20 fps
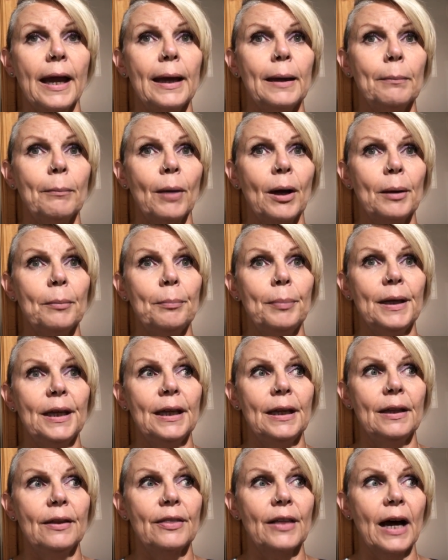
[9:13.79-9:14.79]
It might
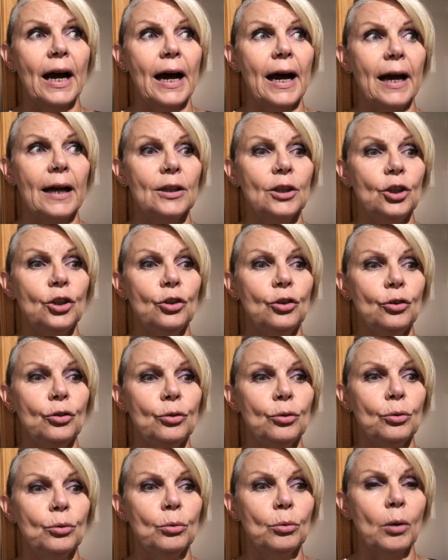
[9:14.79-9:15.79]
be that
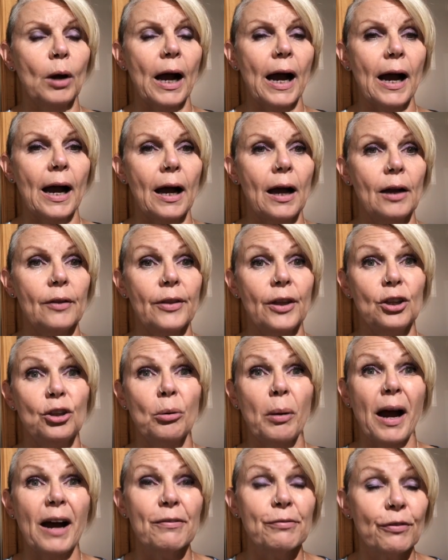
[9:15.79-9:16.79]
you that
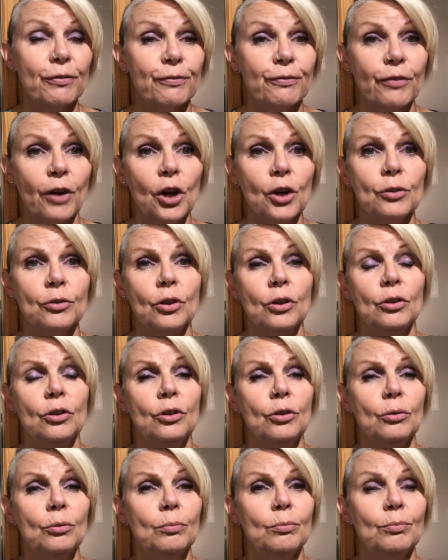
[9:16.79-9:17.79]
you have a phone and
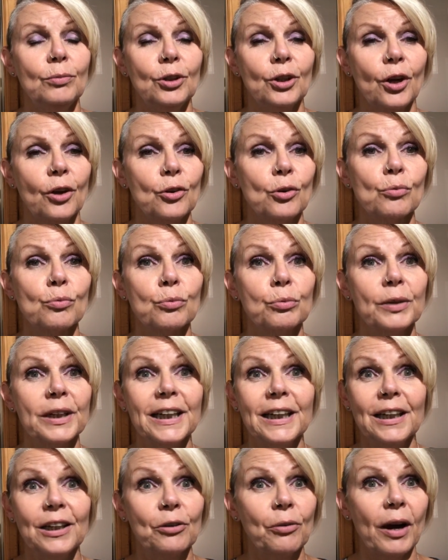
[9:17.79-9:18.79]
you you know you're
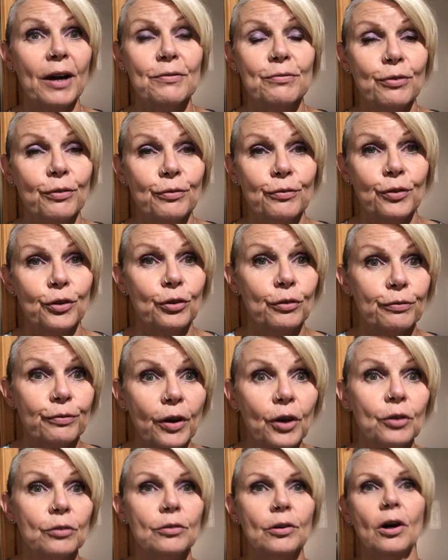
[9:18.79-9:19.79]
really grateful for your
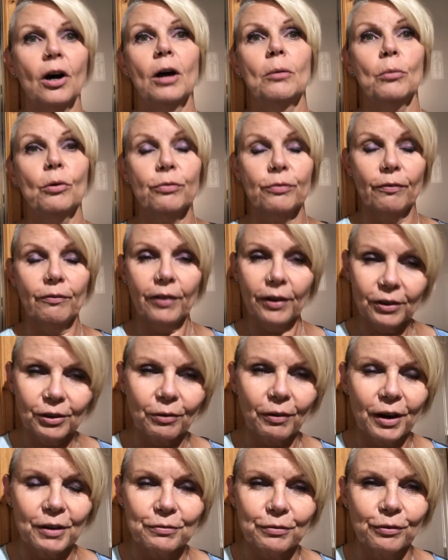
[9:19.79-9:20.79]
phone. I'm often very
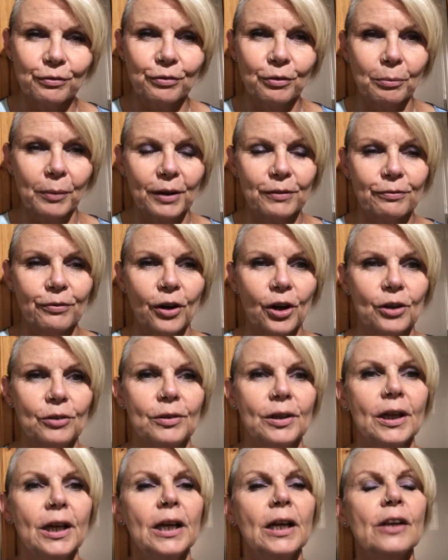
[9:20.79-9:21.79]
grateful for my
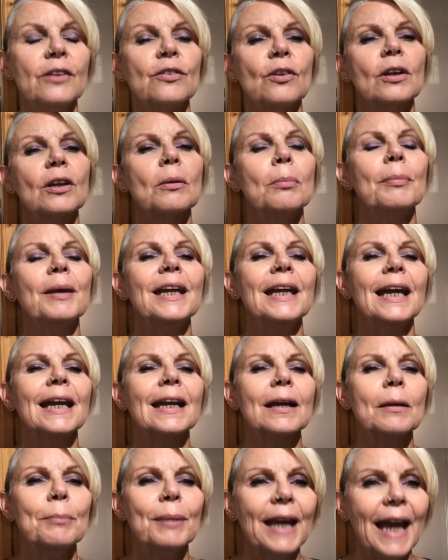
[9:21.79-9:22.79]
phone. So it can be it
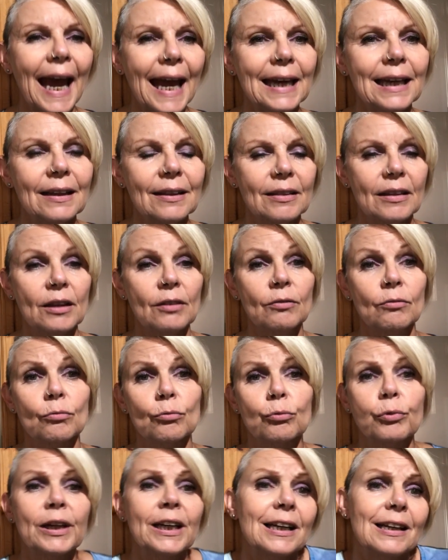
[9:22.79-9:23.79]
can be anything
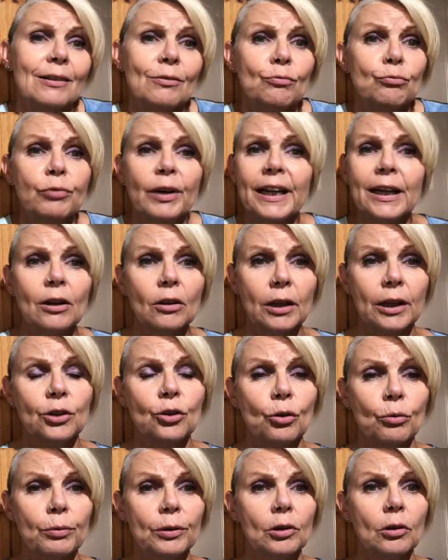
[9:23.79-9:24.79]
real real in
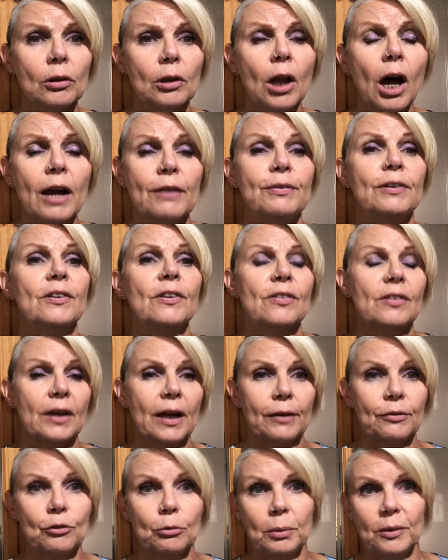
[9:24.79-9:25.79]
your real life. It doesn't
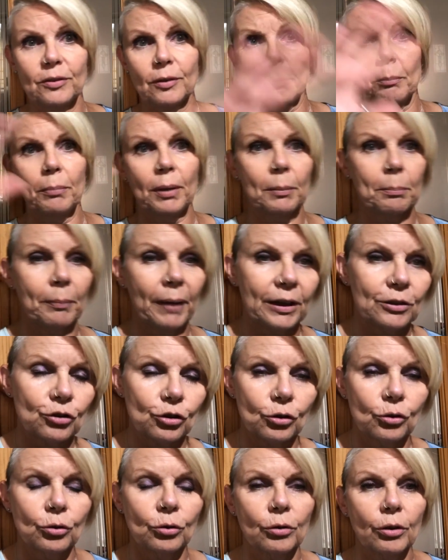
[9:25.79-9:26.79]
have to be some big
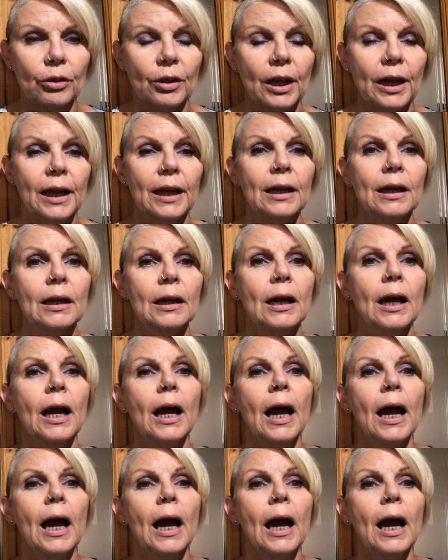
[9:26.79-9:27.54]
magical thing.